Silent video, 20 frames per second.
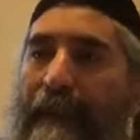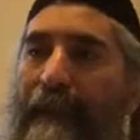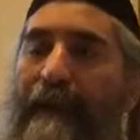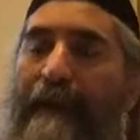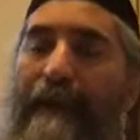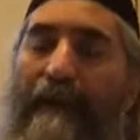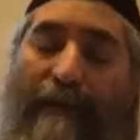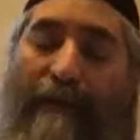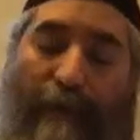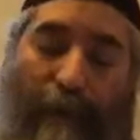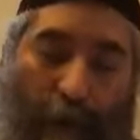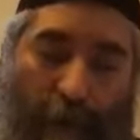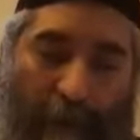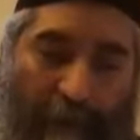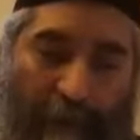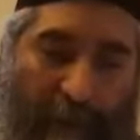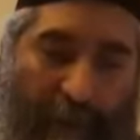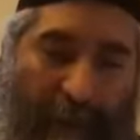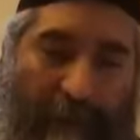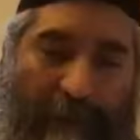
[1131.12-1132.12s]

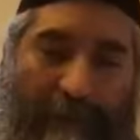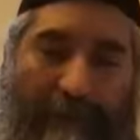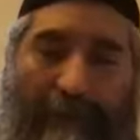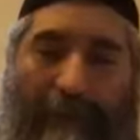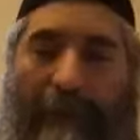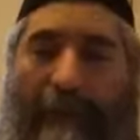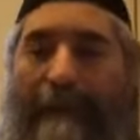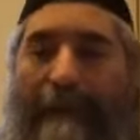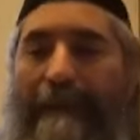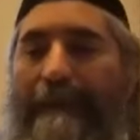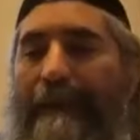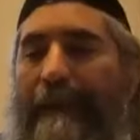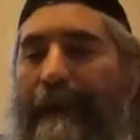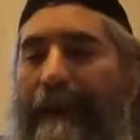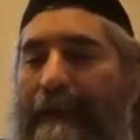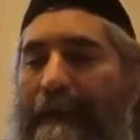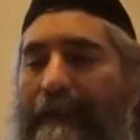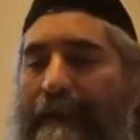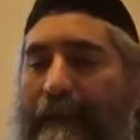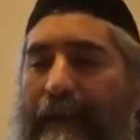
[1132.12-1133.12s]
involvement
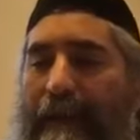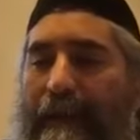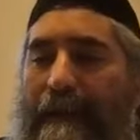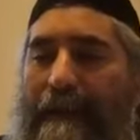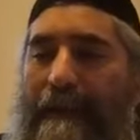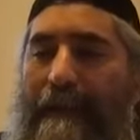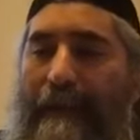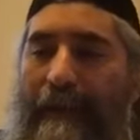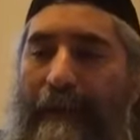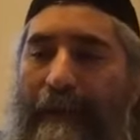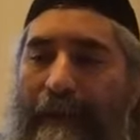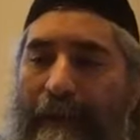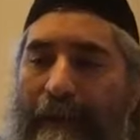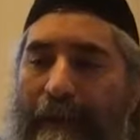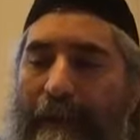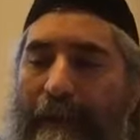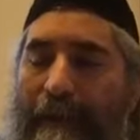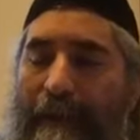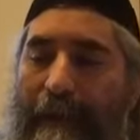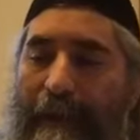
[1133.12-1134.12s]

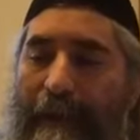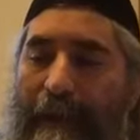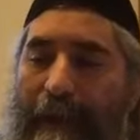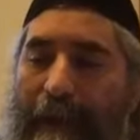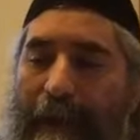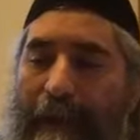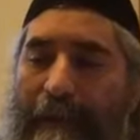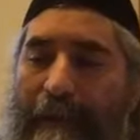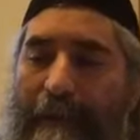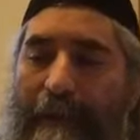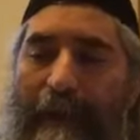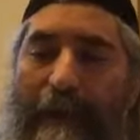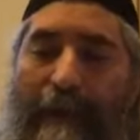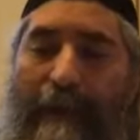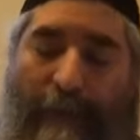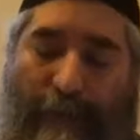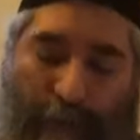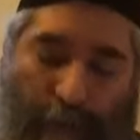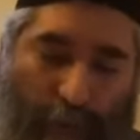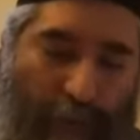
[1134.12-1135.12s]
and
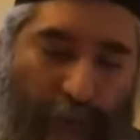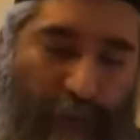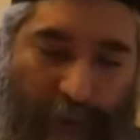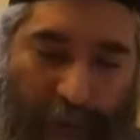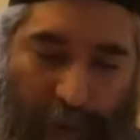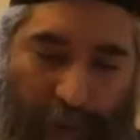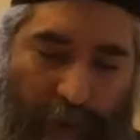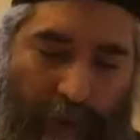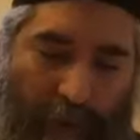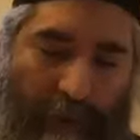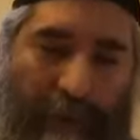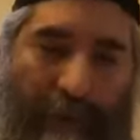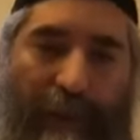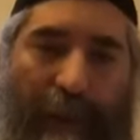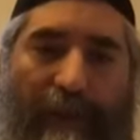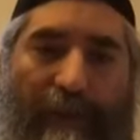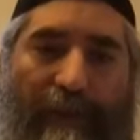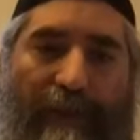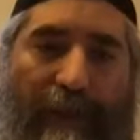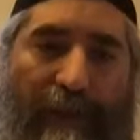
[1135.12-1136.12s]
influence on
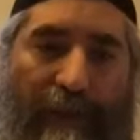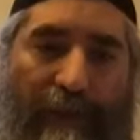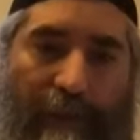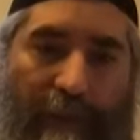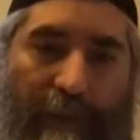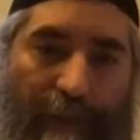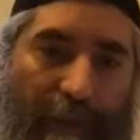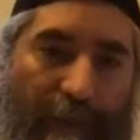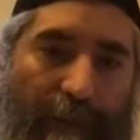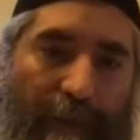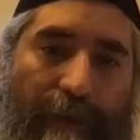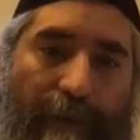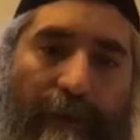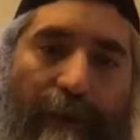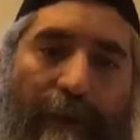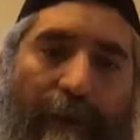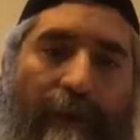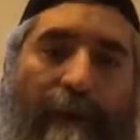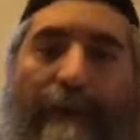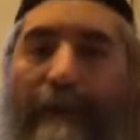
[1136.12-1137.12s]
creation,
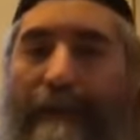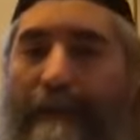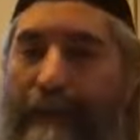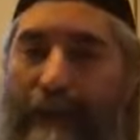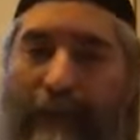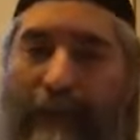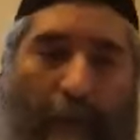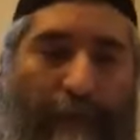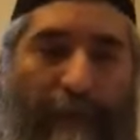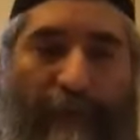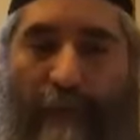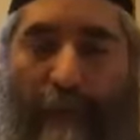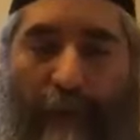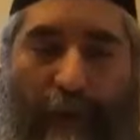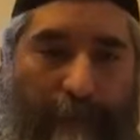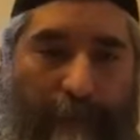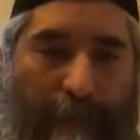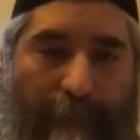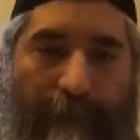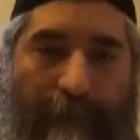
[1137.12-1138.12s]
it doesn't come from
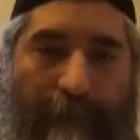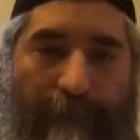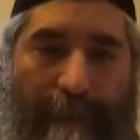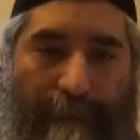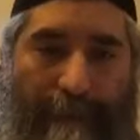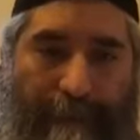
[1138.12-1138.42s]
Olam Haba.